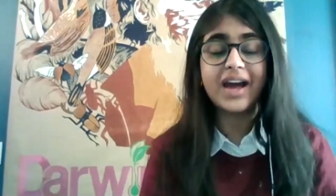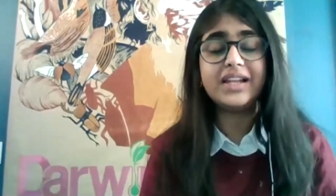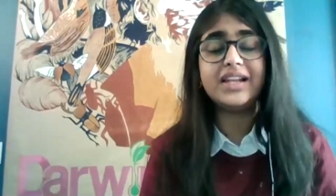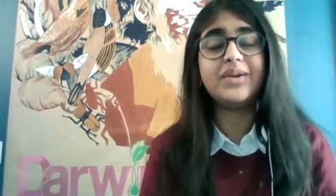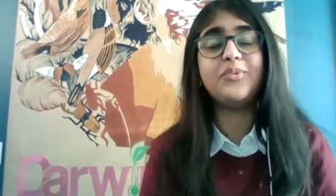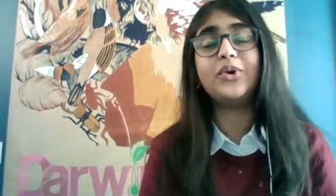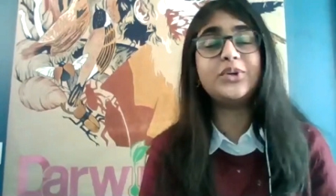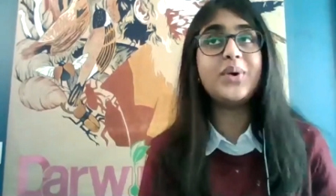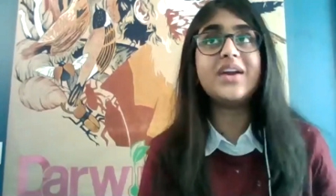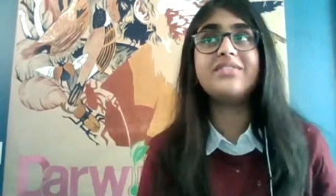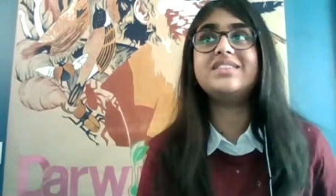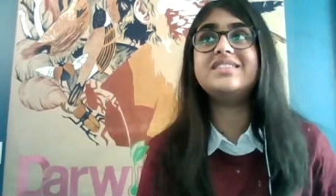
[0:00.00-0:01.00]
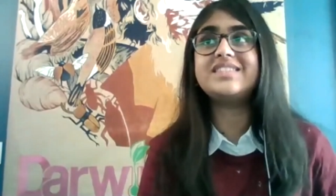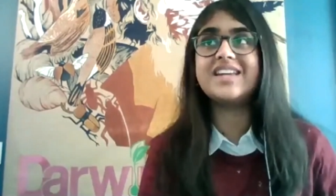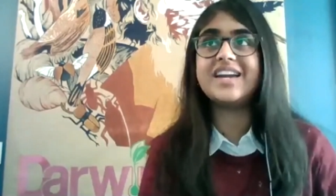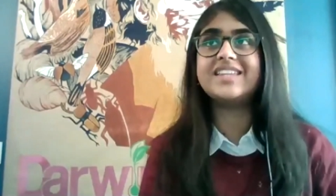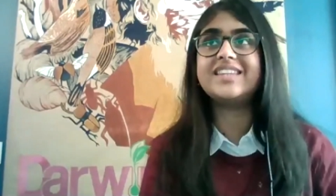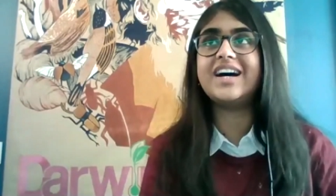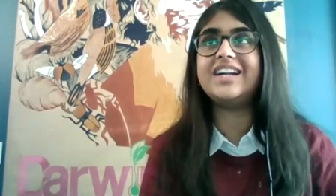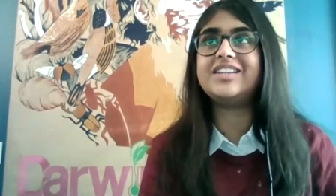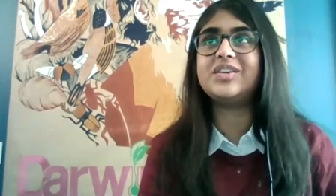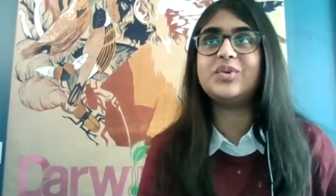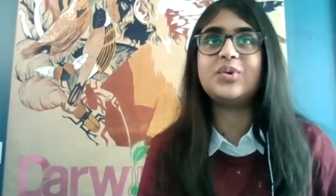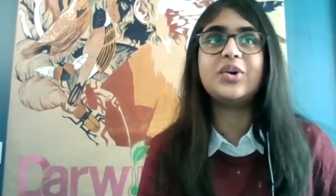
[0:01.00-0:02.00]
like what do I even say that
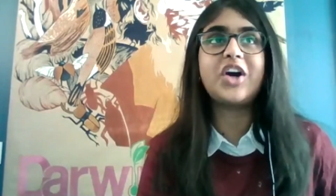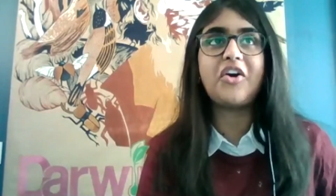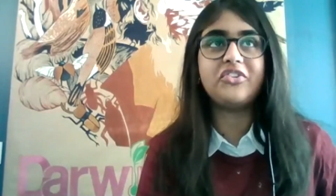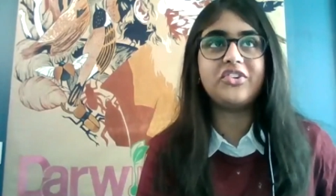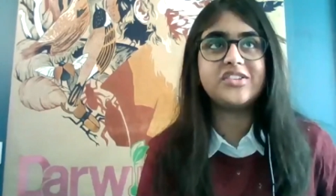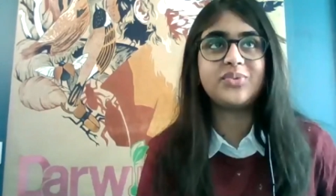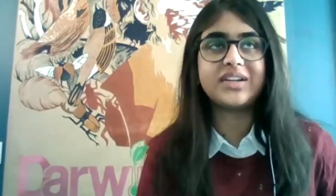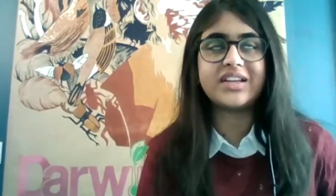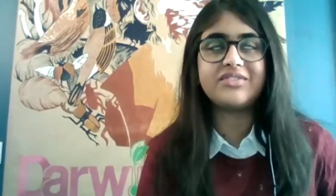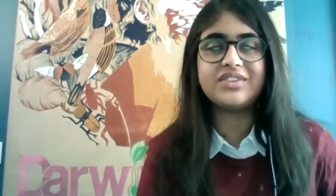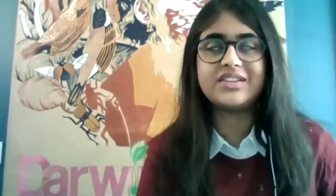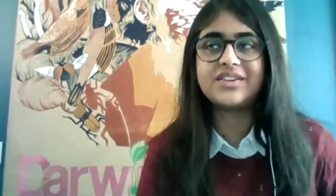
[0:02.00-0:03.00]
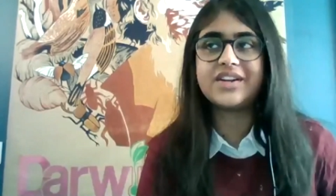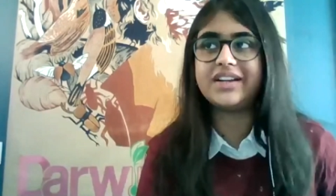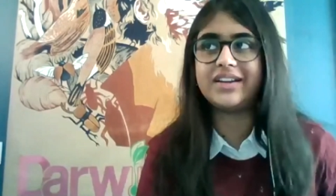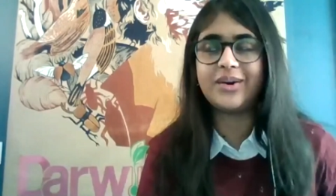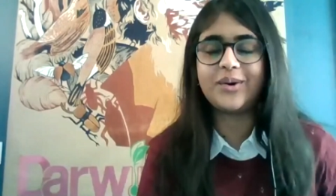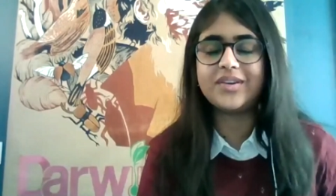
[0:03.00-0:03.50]
you know covers what I feel right now?